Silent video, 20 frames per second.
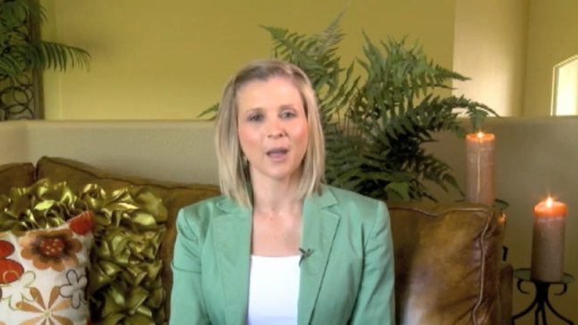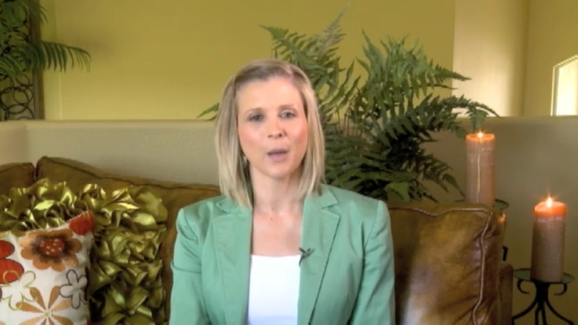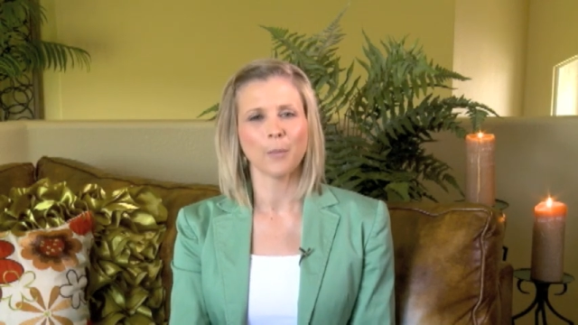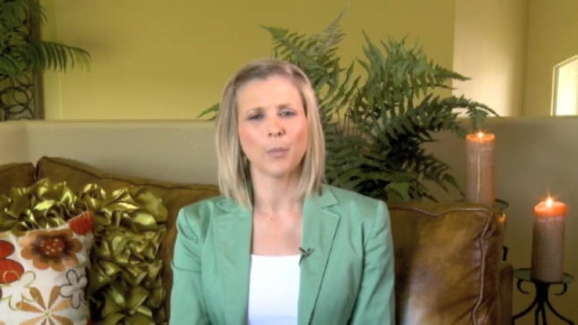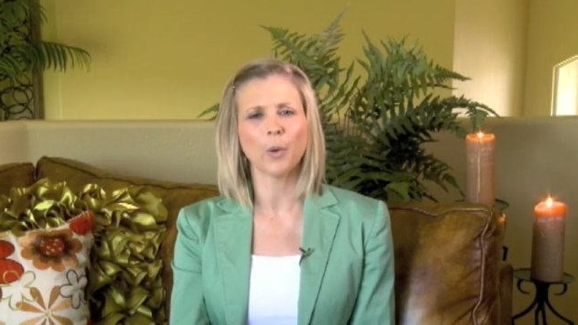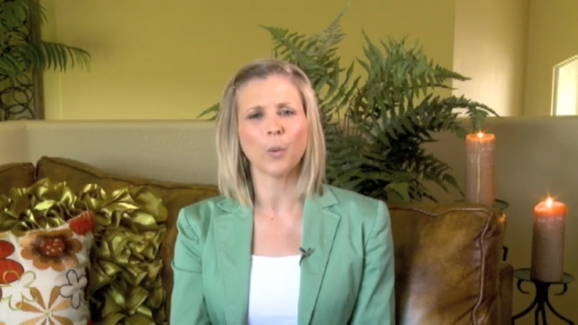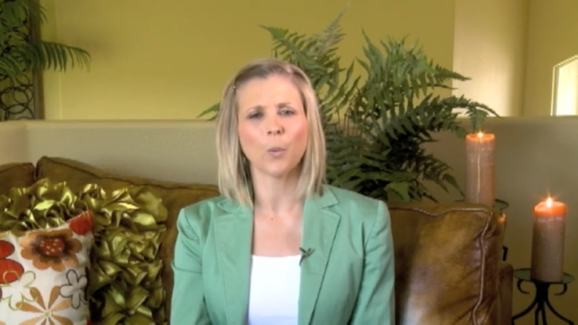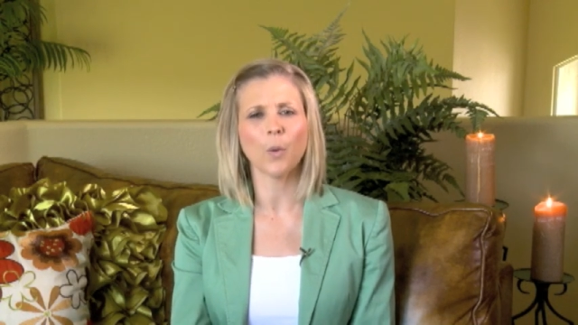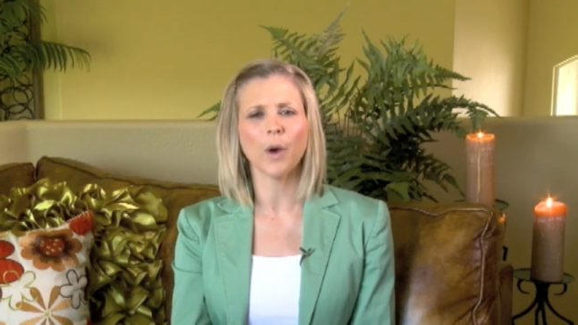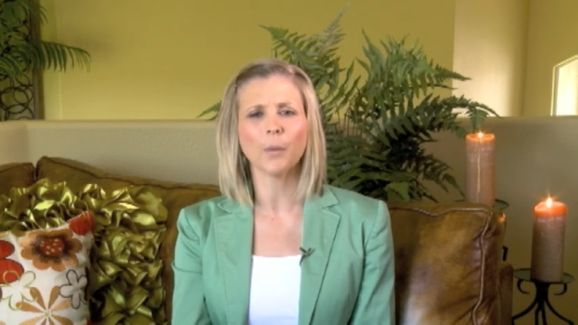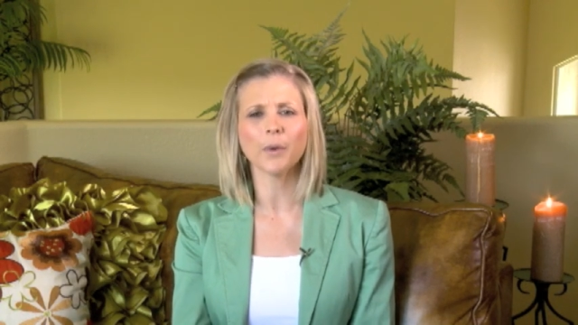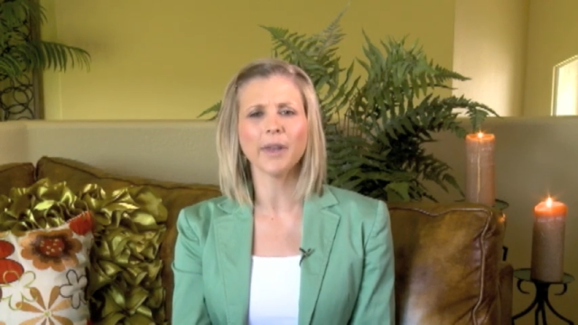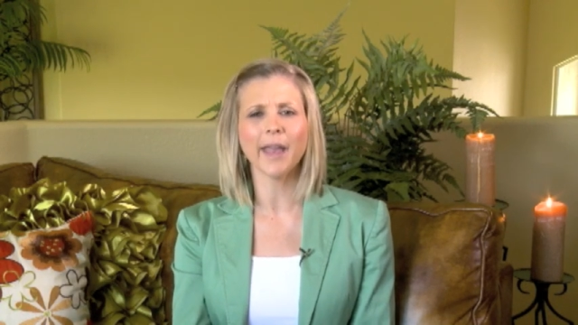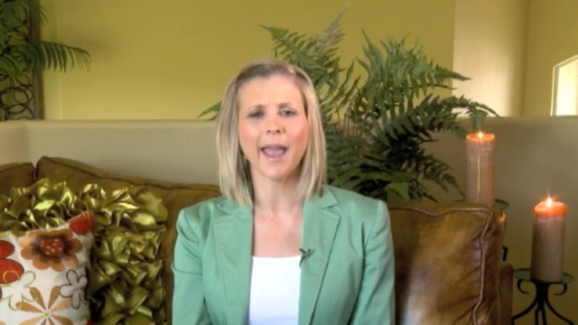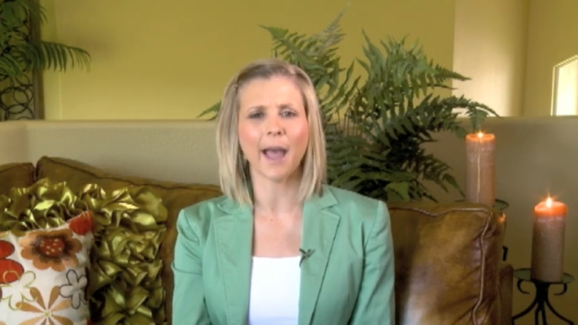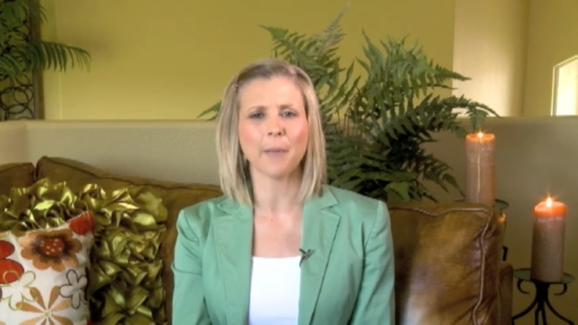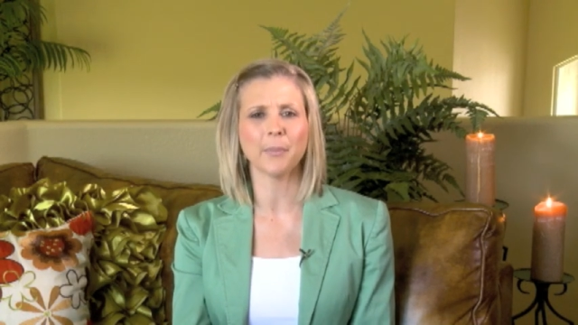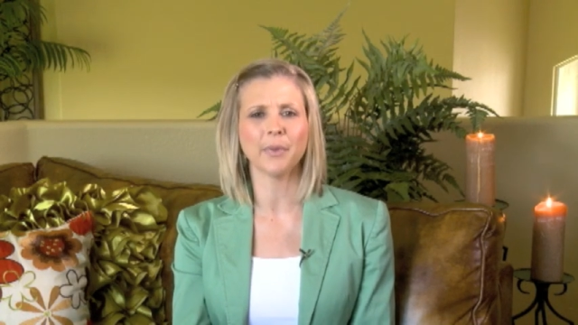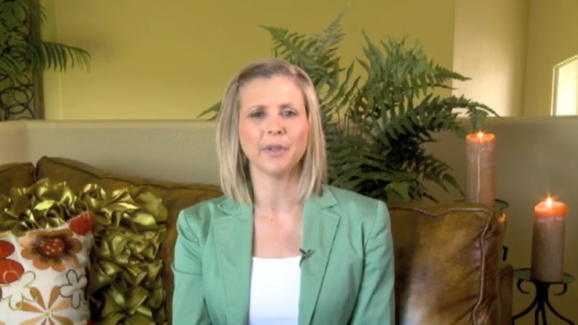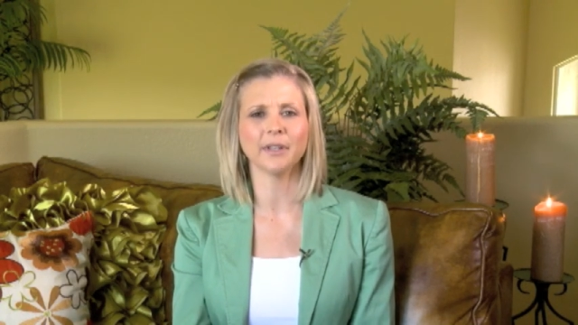But what would
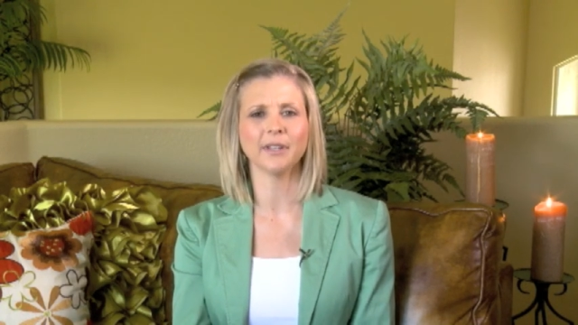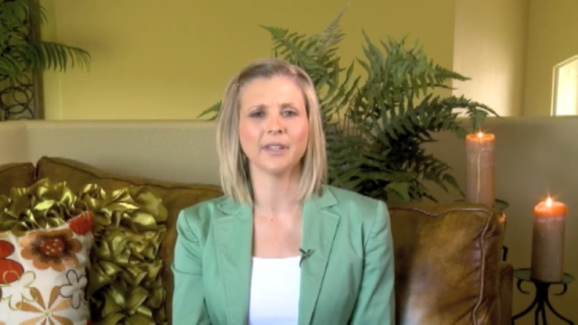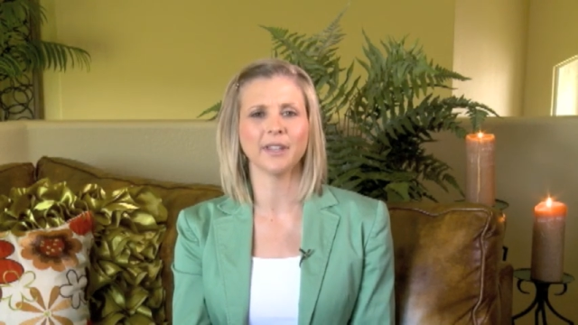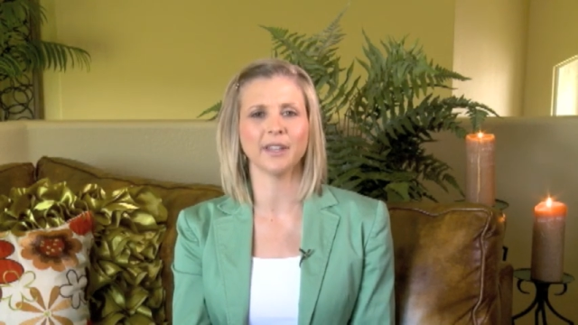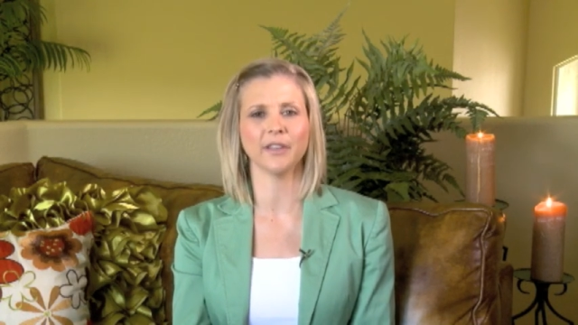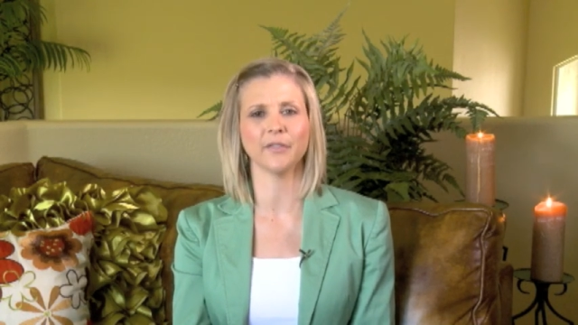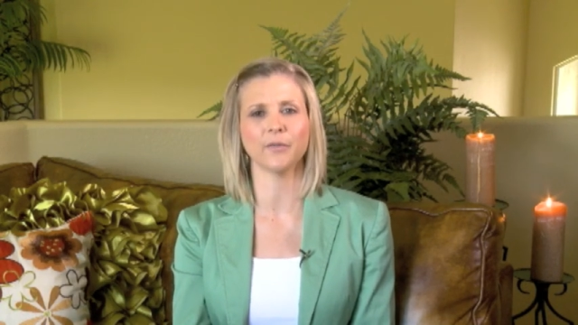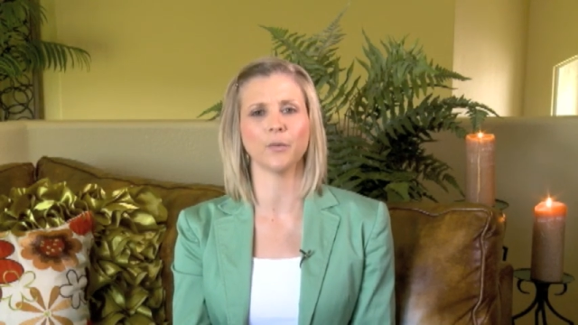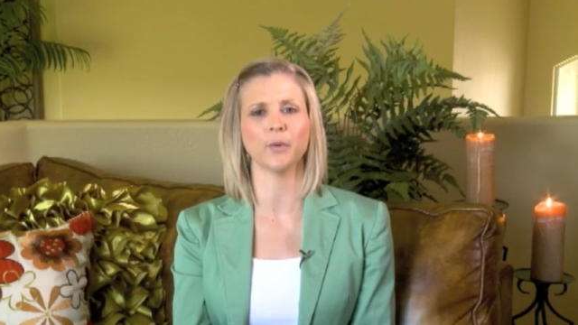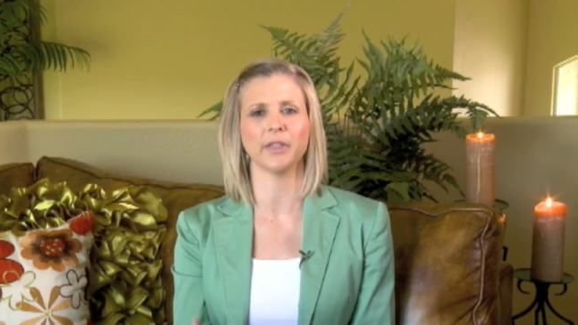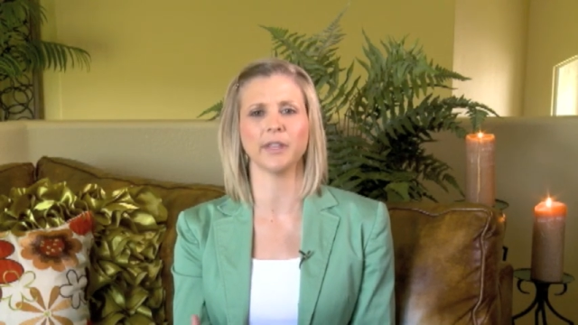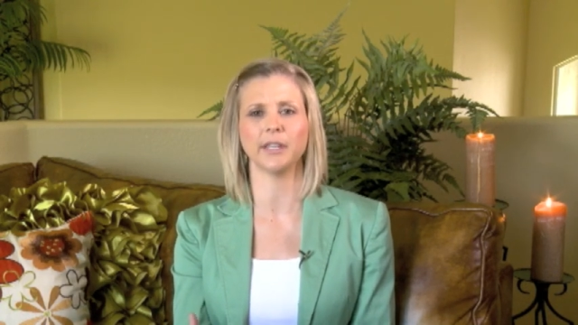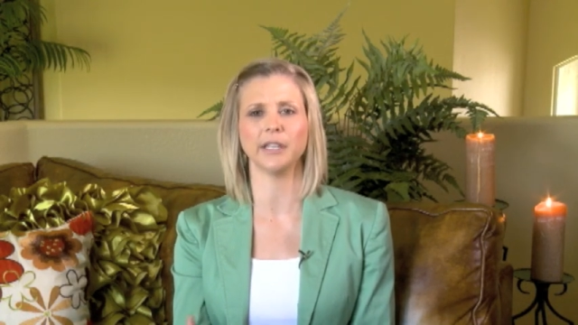happen if with